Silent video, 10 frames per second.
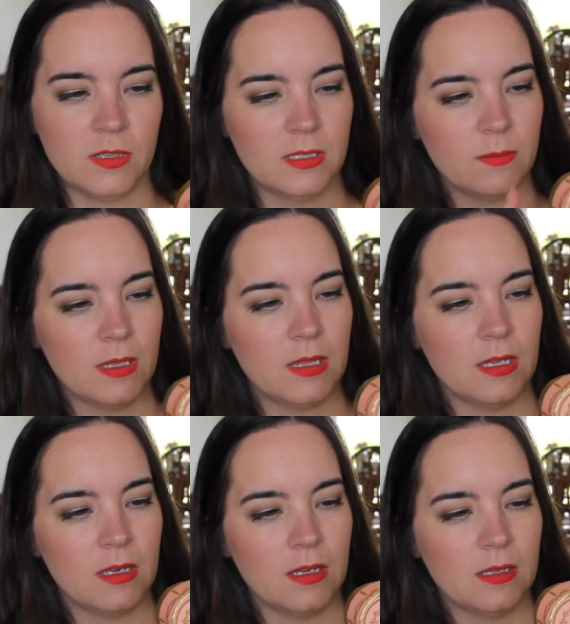This month
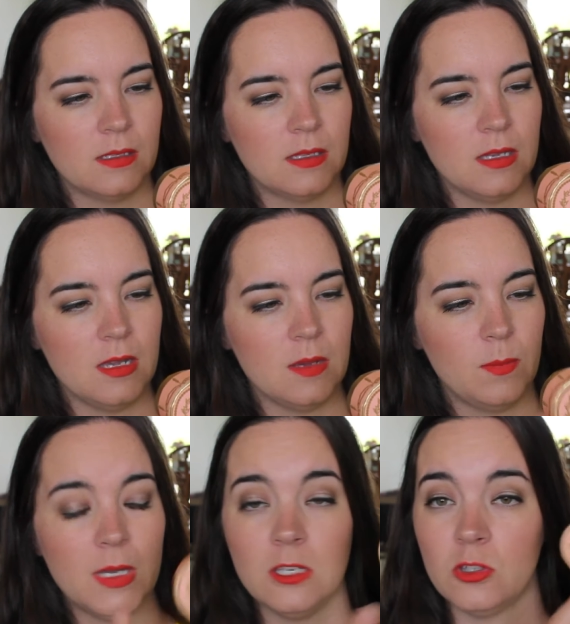it is the
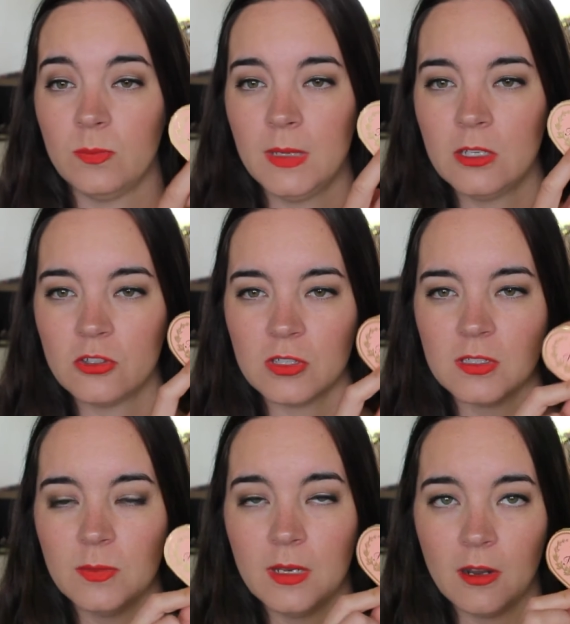Peach Beach
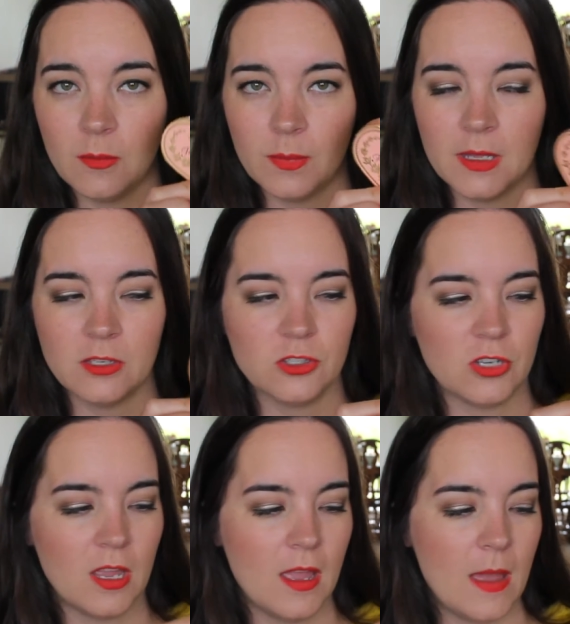Sweetheart Blush